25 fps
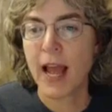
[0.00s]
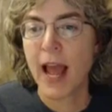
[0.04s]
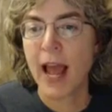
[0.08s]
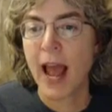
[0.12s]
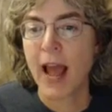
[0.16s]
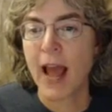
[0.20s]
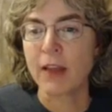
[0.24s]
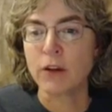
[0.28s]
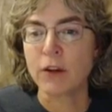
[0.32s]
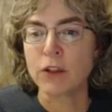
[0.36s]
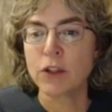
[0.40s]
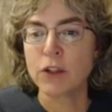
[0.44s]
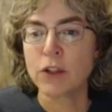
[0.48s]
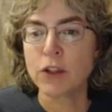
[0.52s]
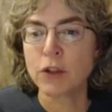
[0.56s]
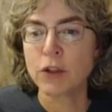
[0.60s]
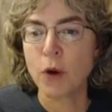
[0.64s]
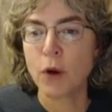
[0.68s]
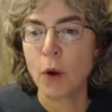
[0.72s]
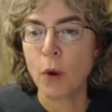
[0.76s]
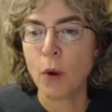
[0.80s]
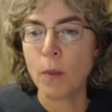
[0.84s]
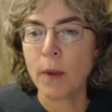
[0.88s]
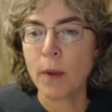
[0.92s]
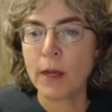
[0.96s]
And there's
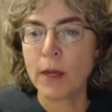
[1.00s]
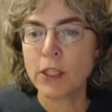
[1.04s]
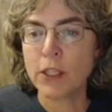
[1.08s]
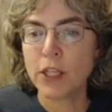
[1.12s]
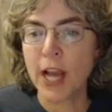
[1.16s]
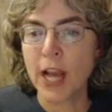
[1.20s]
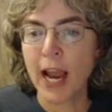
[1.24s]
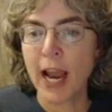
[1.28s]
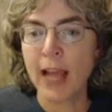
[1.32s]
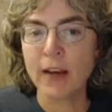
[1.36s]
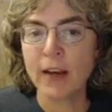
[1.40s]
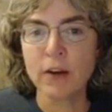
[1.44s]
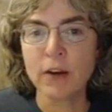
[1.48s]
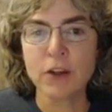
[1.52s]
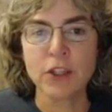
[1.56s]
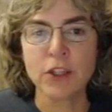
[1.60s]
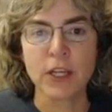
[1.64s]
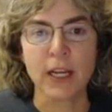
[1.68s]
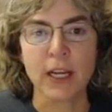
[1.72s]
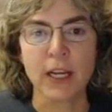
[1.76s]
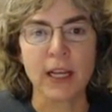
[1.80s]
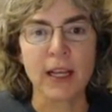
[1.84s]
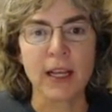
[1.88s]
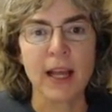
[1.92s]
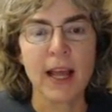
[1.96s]
so much
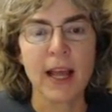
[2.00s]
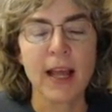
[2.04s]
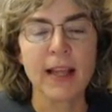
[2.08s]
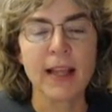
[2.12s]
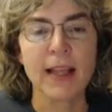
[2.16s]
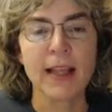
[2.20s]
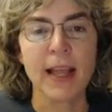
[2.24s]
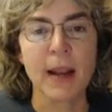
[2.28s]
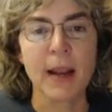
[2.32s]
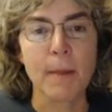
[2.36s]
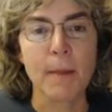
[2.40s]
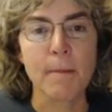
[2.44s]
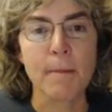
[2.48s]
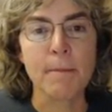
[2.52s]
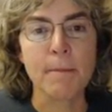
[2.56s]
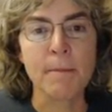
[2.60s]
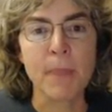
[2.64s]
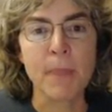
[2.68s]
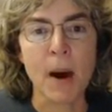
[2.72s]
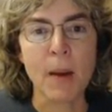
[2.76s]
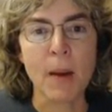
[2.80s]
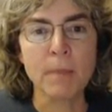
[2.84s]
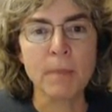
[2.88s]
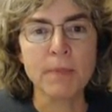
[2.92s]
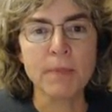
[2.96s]
energy that it
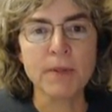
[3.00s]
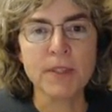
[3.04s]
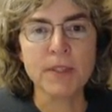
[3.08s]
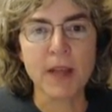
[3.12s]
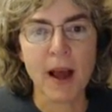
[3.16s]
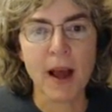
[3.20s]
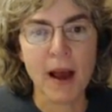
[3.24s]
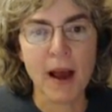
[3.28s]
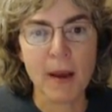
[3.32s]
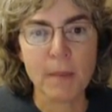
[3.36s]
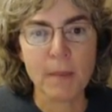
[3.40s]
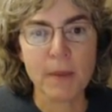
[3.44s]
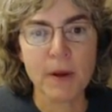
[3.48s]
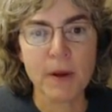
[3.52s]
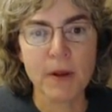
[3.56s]
bumps up